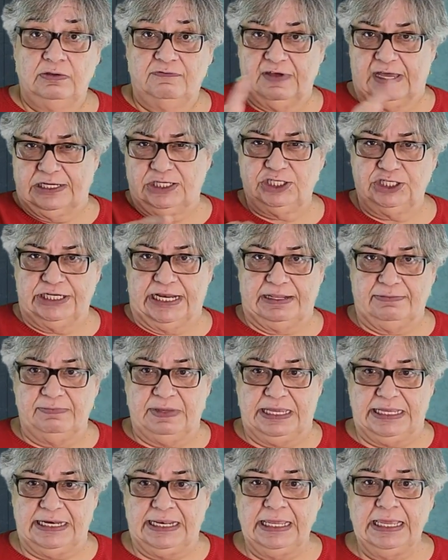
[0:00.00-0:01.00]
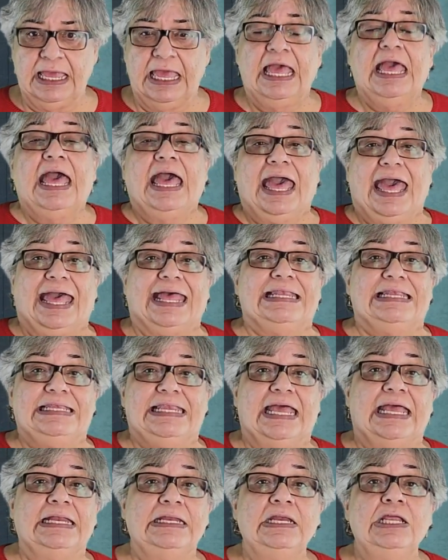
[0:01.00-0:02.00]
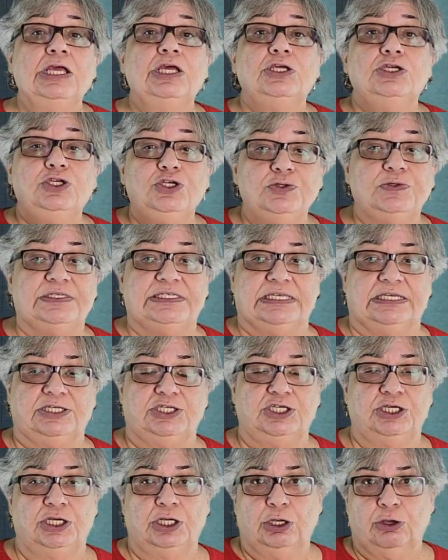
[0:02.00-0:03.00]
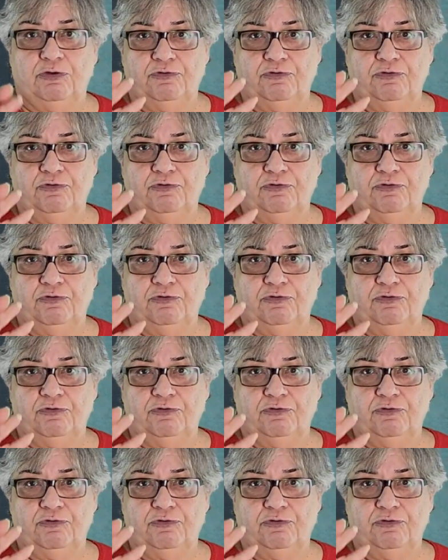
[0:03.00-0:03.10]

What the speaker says: function and meaning, and then usage,